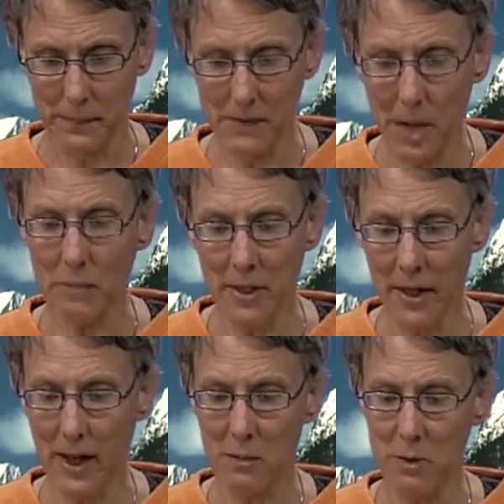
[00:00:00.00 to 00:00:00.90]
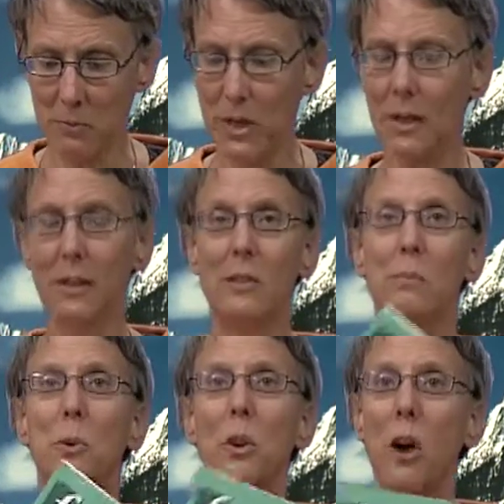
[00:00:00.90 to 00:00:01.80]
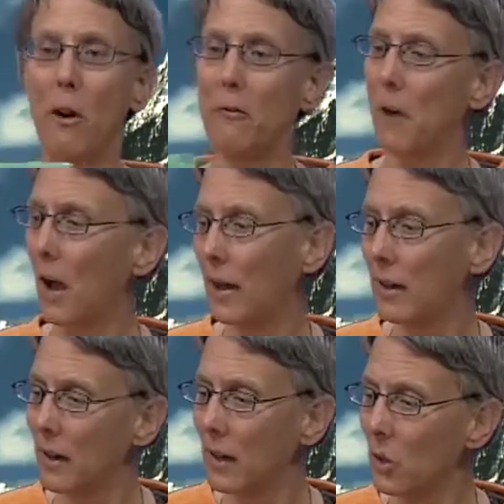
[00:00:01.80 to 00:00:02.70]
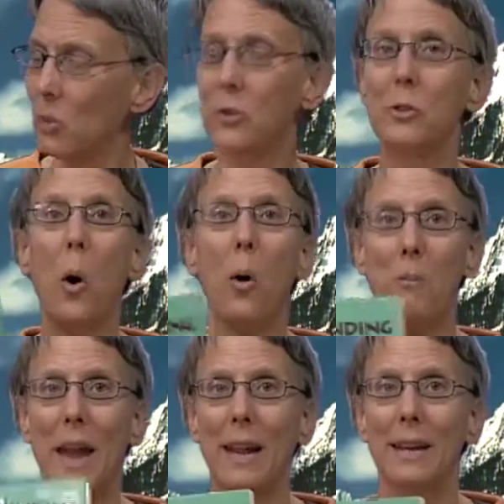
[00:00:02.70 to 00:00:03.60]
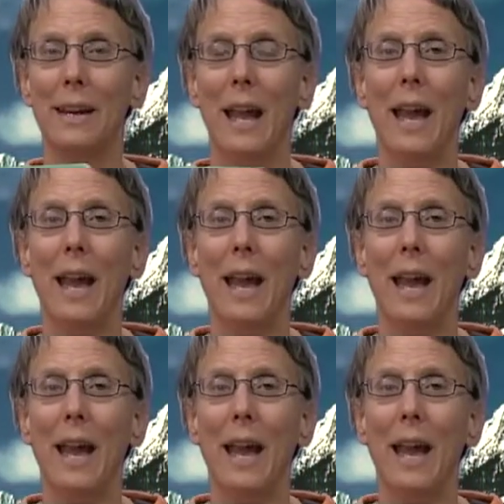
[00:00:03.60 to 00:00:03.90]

something. I've been reading this book called Finding Your Soulmate.